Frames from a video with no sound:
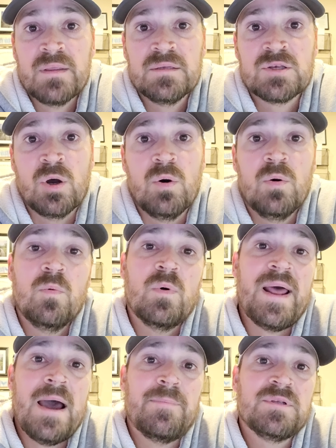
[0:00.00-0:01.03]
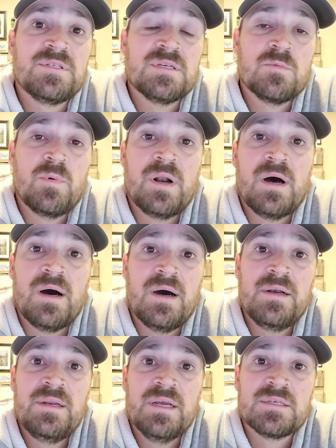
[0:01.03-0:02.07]
So what happens is when a
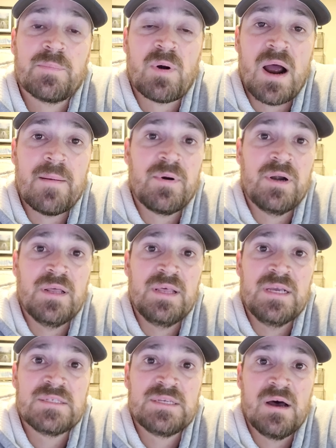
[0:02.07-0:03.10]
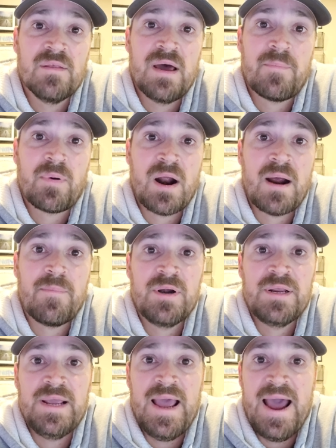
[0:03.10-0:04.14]
HUD gets a property, they sell that
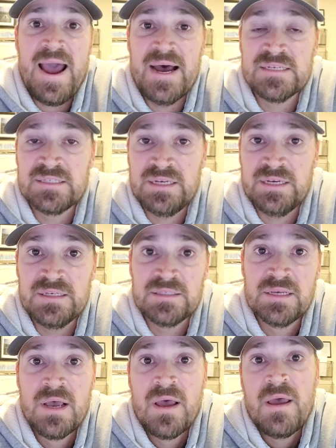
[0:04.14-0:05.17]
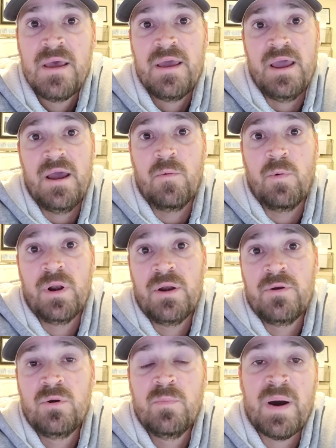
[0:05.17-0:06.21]
property as is. And when a
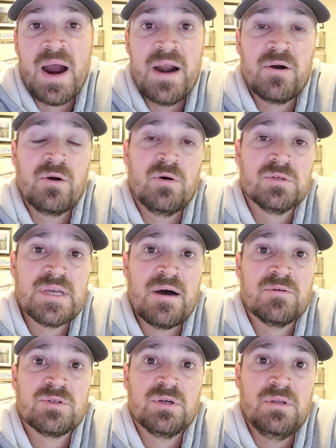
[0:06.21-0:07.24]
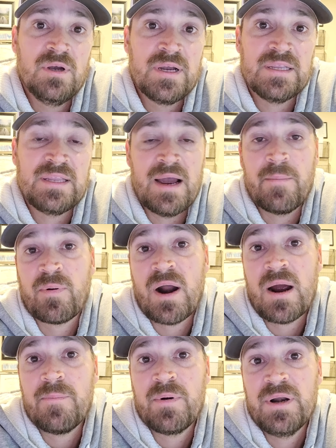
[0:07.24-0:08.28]
new buyer goes out to look at that
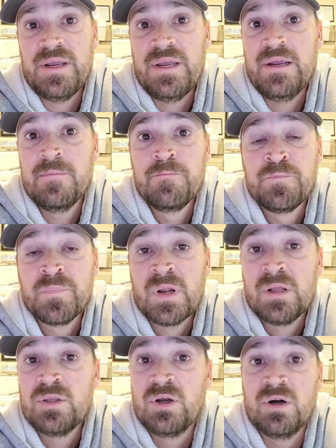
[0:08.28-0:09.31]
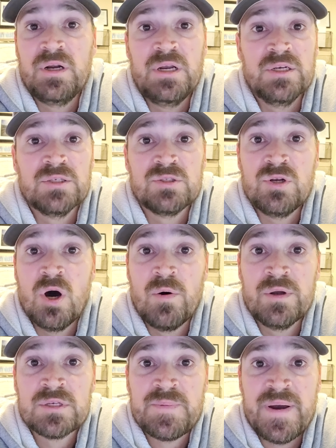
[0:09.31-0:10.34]
property, there is no
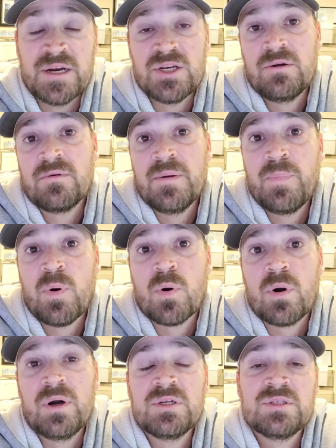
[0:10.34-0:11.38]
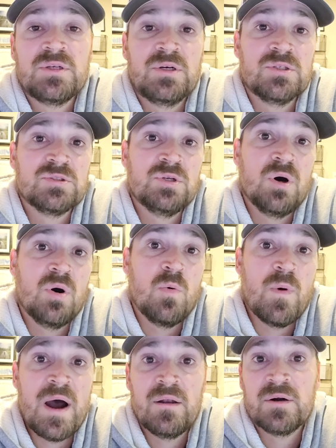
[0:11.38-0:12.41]
inspection reports, there's no
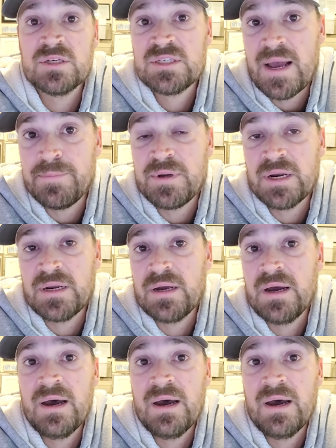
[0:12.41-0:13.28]
well or septic